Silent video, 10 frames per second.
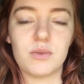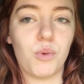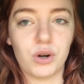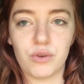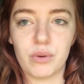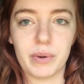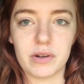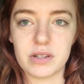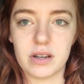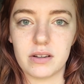wonderful
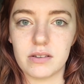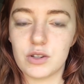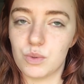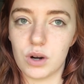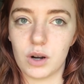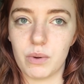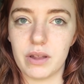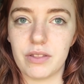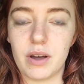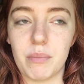person to work
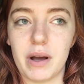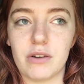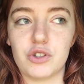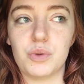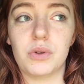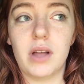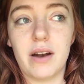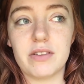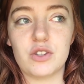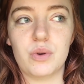with compared to a lot
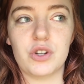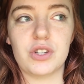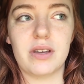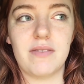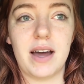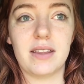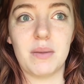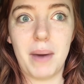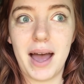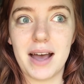of situations I've had in the
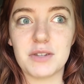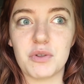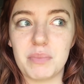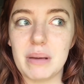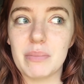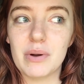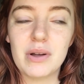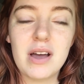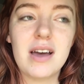past with people